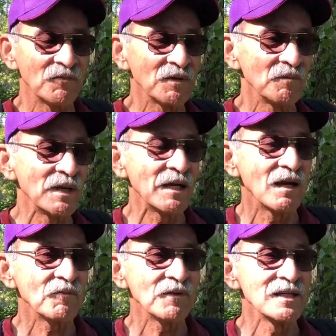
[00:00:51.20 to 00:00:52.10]
made
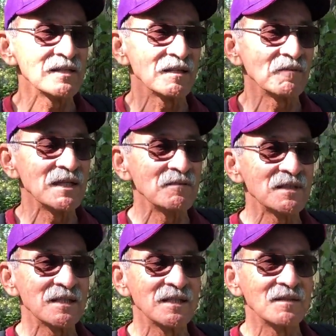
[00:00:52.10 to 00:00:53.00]
offerings, and we used
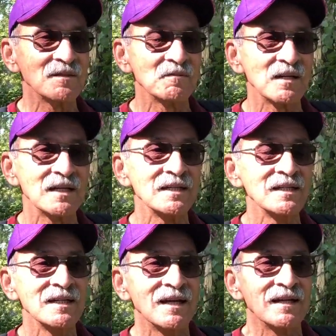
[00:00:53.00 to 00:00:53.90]
it in a good way.
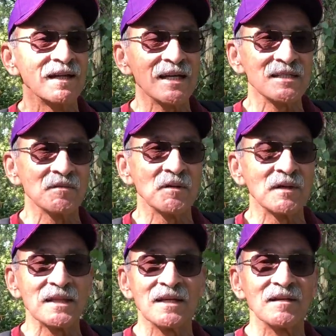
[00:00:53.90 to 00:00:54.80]
The next year we
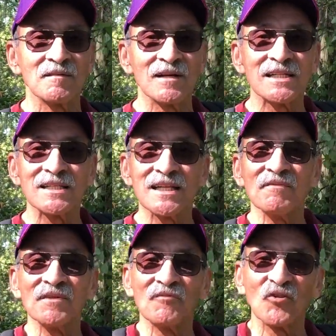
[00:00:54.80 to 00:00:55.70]
went there were
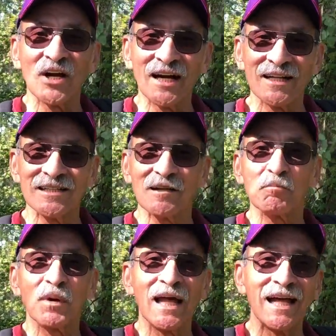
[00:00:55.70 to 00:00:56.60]
7 varieties
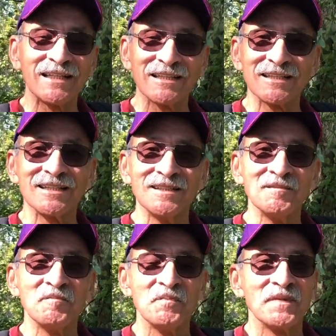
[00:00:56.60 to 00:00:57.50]
of plants,
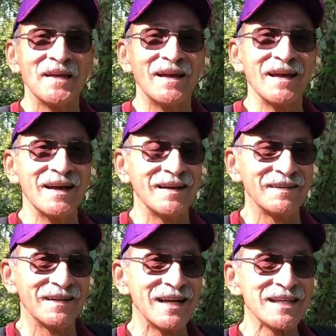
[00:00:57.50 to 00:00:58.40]

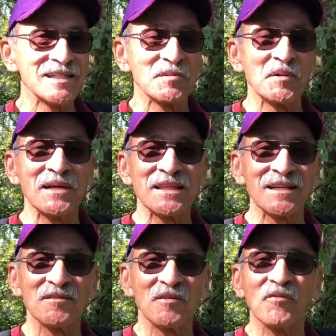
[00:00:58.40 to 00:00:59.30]
and the next year we went
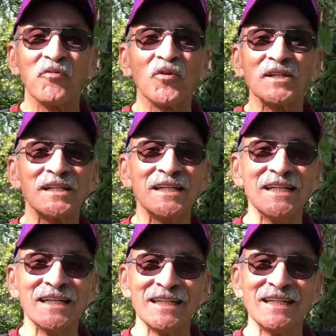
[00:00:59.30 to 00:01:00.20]
there were
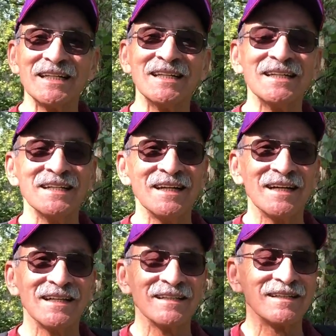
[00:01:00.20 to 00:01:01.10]
14.
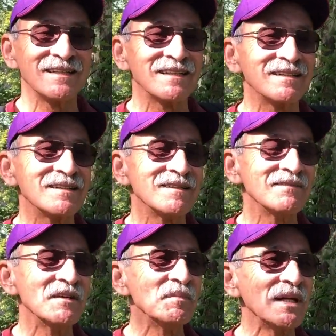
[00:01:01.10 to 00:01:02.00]
And
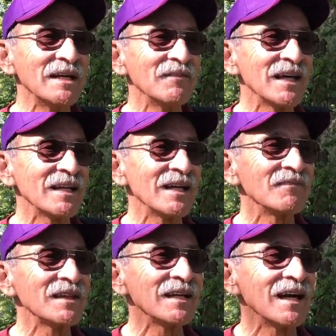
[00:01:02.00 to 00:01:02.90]
we believe that
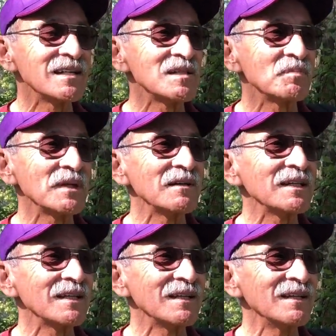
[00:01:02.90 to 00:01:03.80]
everything has
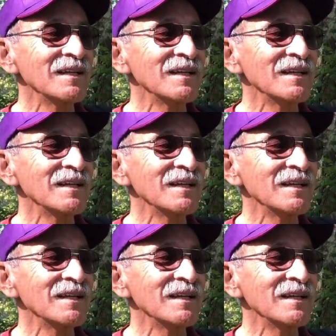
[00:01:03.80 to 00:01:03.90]
spirit, and